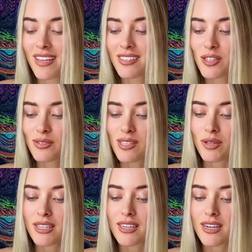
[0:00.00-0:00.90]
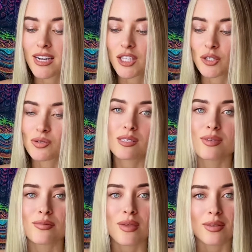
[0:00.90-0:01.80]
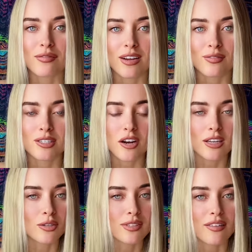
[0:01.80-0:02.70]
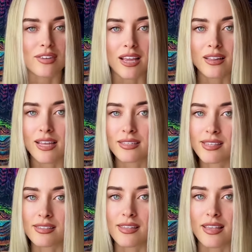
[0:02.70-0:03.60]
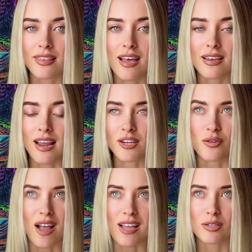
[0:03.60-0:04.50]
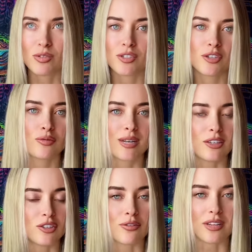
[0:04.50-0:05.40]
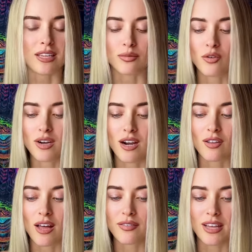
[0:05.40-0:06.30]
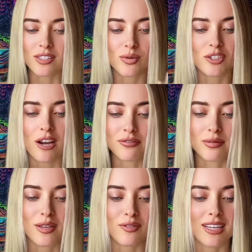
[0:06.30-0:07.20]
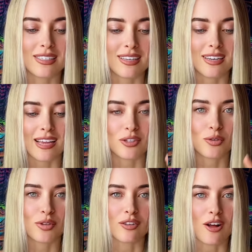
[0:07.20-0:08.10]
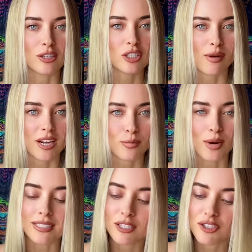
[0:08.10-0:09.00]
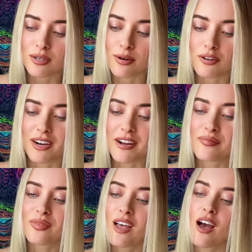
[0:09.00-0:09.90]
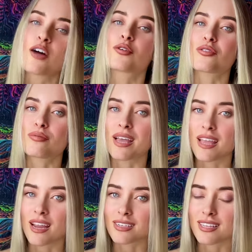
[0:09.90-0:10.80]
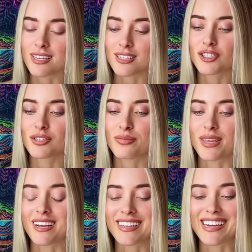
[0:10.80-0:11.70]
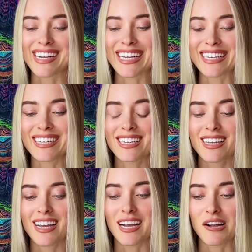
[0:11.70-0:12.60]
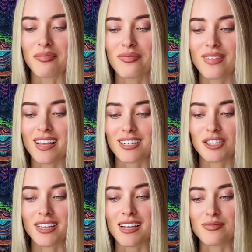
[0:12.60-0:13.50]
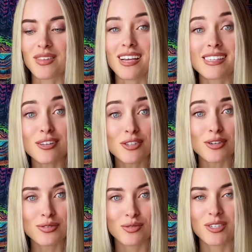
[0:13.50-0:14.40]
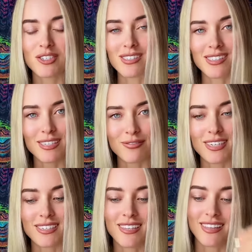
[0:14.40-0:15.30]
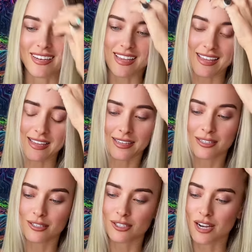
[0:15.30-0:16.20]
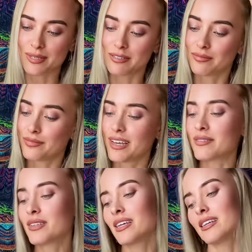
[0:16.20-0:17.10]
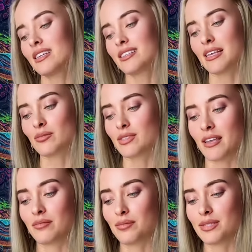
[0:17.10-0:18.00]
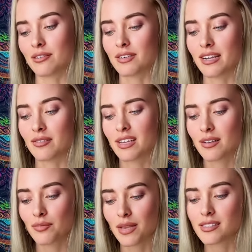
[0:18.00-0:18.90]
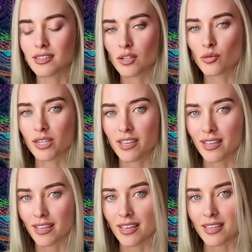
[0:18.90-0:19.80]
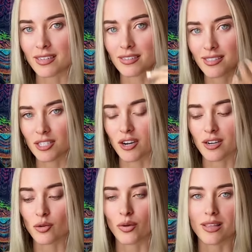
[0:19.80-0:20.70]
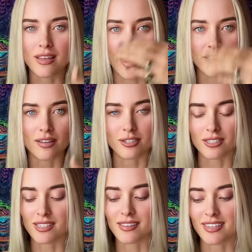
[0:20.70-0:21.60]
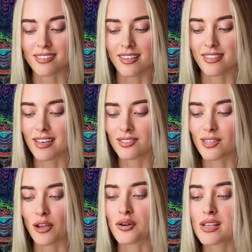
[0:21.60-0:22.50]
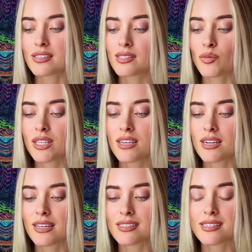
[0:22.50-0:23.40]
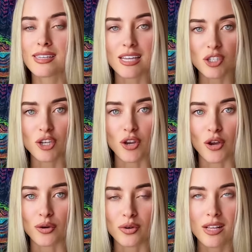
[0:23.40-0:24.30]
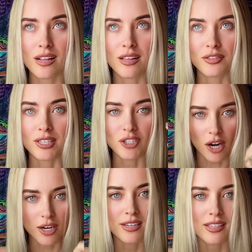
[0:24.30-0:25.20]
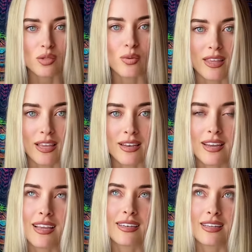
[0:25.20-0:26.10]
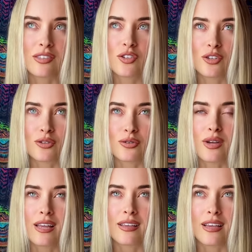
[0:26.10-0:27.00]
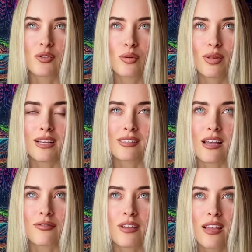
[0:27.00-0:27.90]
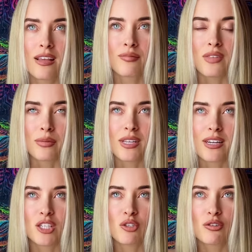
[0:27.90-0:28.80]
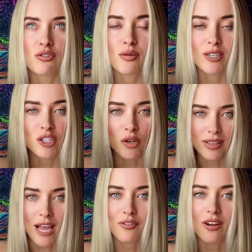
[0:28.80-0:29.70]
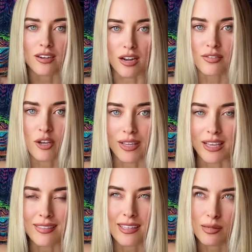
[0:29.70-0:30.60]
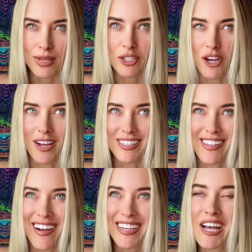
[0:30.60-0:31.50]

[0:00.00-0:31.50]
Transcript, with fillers: so someone here used to be maybe afraid of the dark, used to have nightlights, things like that. I know I used to, but I don't anymore. A lot of that switched out for me when I did a two-year-long shamanic practitioner program. Although with my heritage being Hungarian, um, I actually am a Taltos, which is different than a shaman, but same, same, but different basically working in the dark with eye covers and things like that. So someone here needs to get to know the darkness within and needs to get to a place of I'm hearing you do too much going out, not enough going in. That's a Big Sean song,